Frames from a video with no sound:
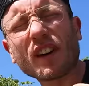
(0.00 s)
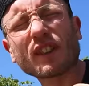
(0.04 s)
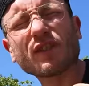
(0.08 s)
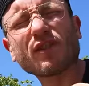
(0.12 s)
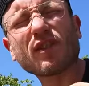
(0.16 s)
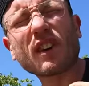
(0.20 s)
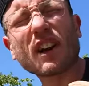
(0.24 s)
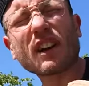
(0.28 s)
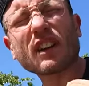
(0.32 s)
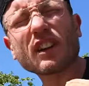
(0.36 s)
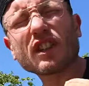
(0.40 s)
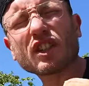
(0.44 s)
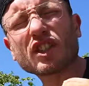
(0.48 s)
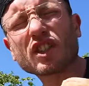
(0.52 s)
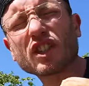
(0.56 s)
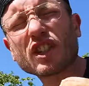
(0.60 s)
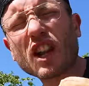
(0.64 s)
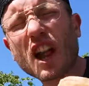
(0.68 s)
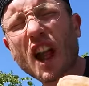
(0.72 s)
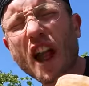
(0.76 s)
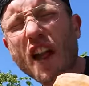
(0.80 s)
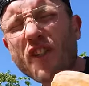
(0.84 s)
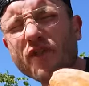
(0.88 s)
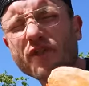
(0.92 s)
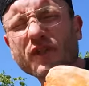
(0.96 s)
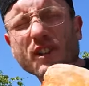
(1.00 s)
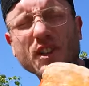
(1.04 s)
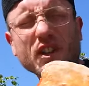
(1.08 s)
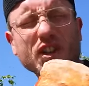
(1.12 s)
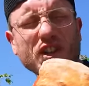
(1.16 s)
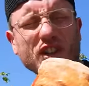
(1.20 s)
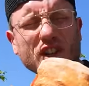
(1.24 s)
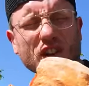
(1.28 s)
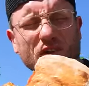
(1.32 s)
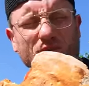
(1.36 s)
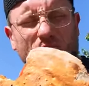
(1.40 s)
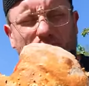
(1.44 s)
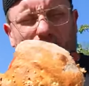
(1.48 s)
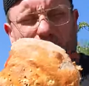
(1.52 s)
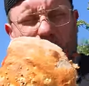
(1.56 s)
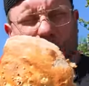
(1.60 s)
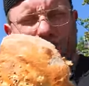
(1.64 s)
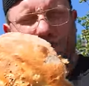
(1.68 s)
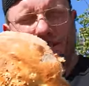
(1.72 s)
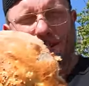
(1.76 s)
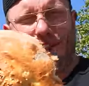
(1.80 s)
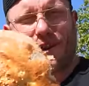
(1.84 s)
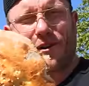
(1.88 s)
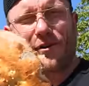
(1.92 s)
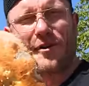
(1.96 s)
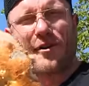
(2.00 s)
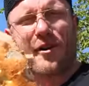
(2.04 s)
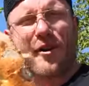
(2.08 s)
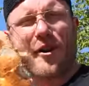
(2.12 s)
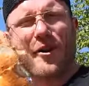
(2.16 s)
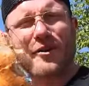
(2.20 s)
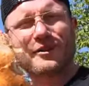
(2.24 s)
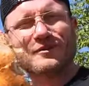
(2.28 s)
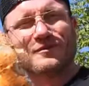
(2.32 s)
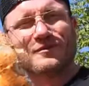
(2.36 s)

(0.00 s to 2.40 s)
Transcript: What a strong, spicy sauce, hey.